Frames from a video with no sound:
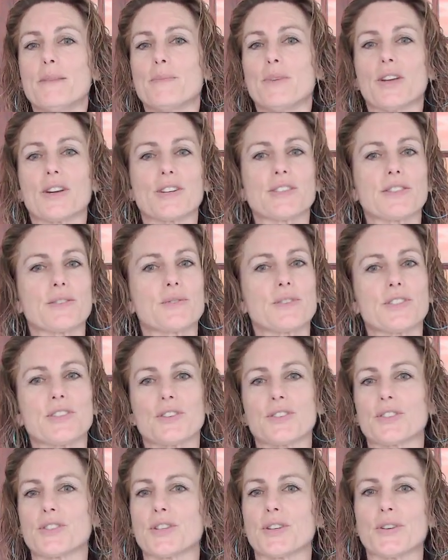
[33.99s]
because it was
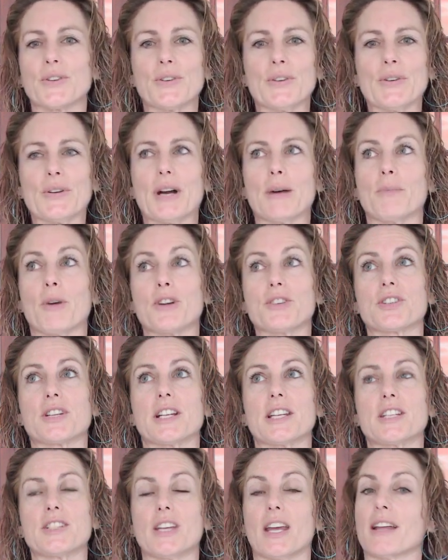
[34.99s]
just too
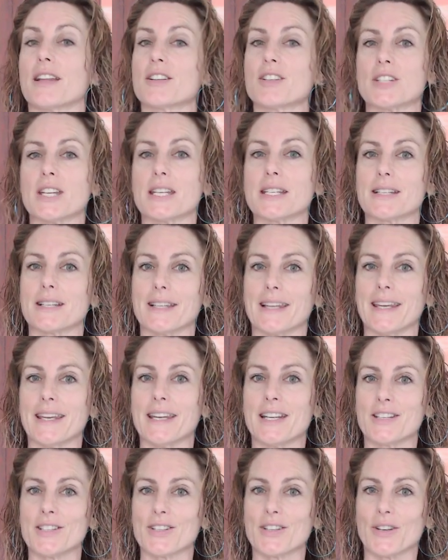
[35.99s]
emotionally challenging to lean
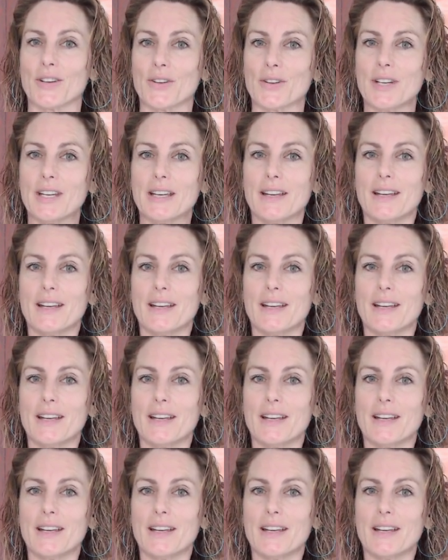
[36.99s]
into.